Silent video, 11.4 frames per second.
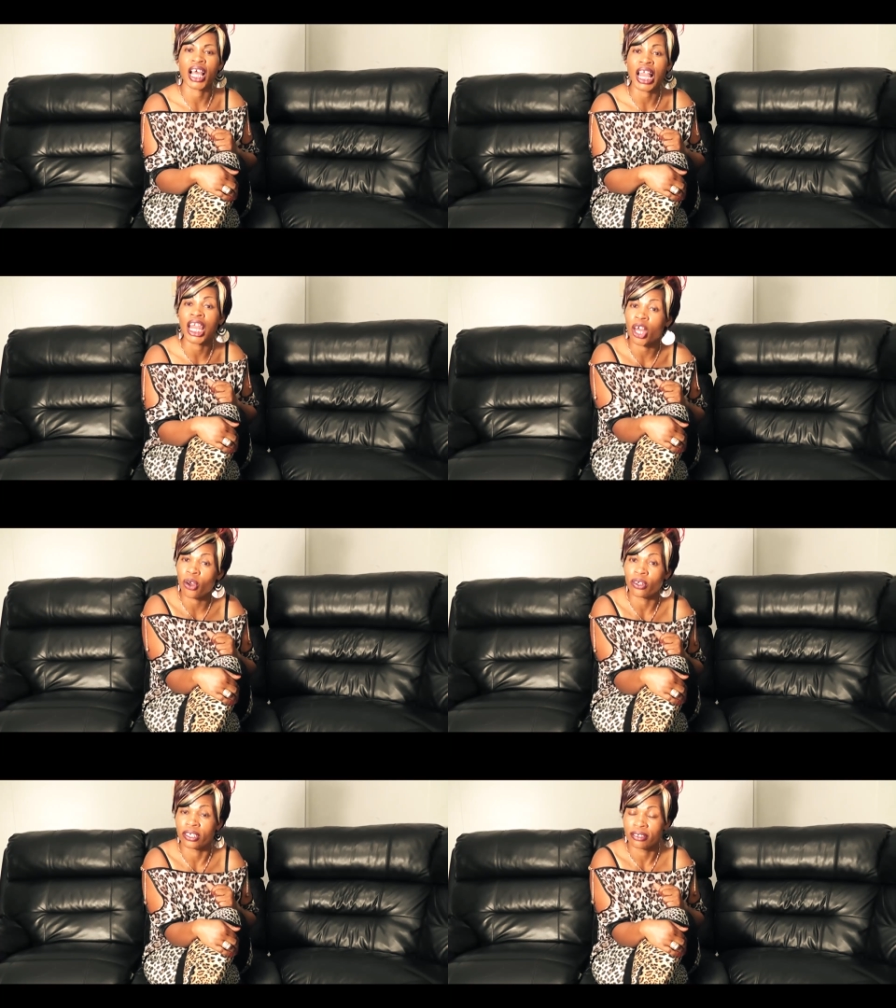
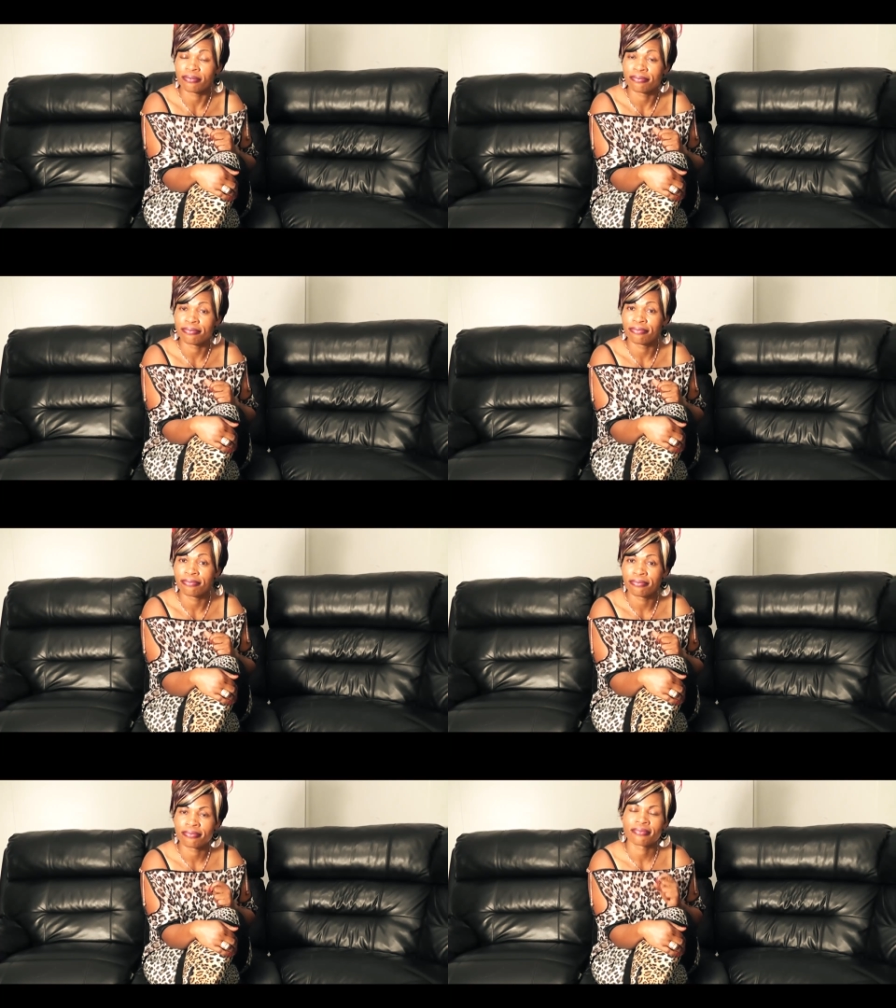alone
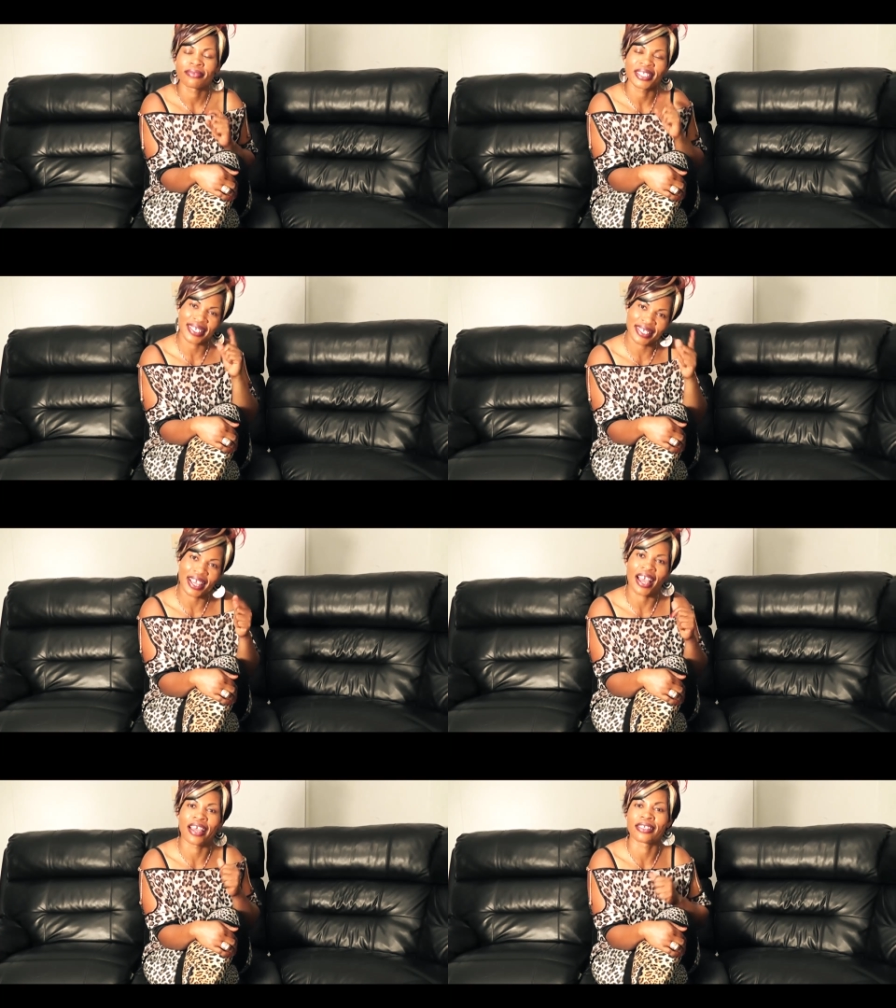
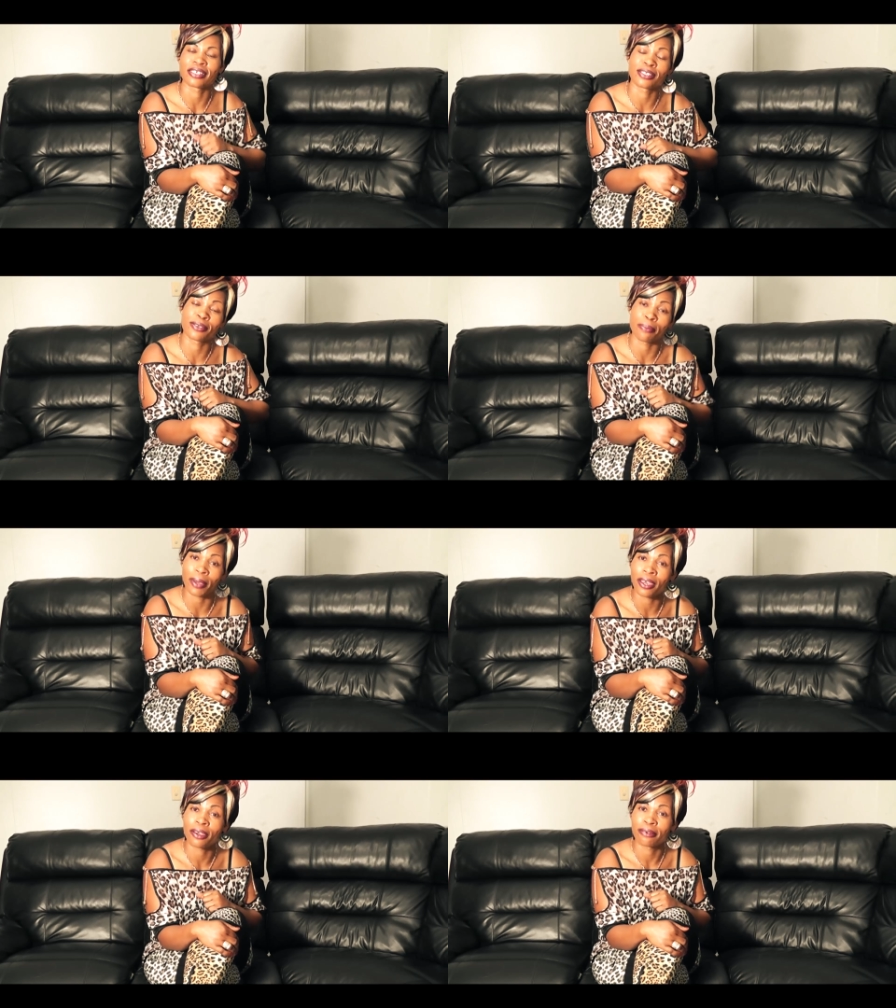decide to
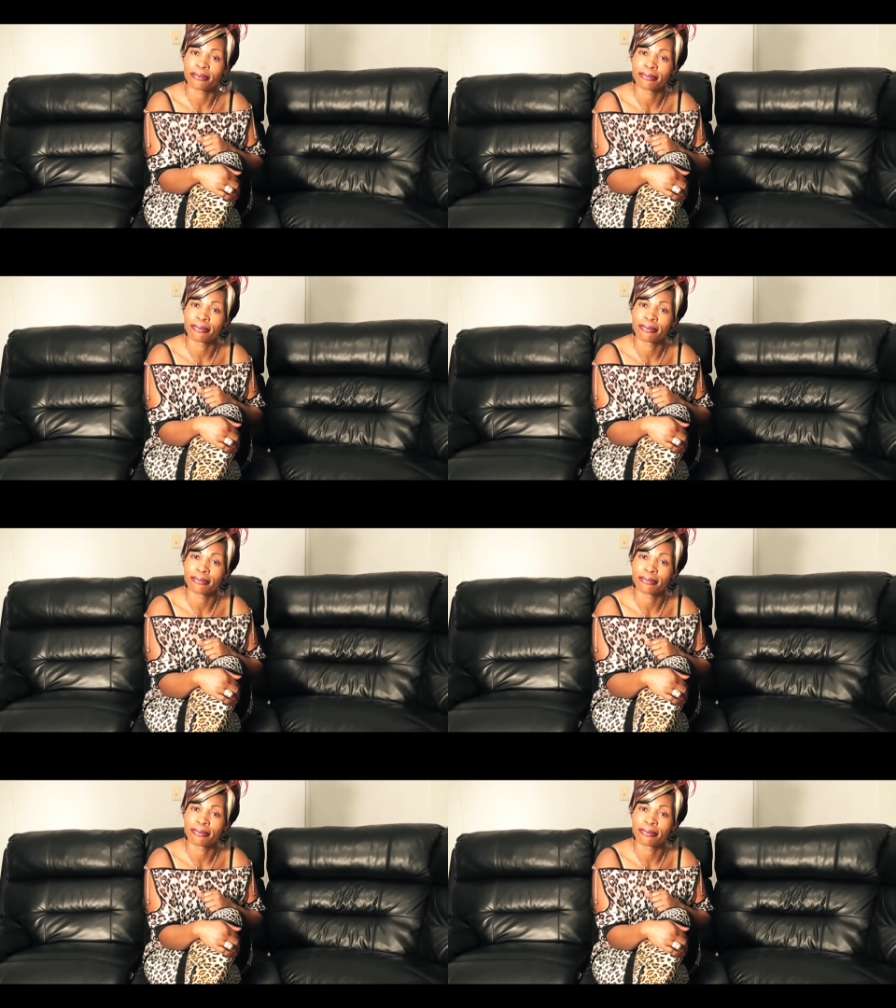be.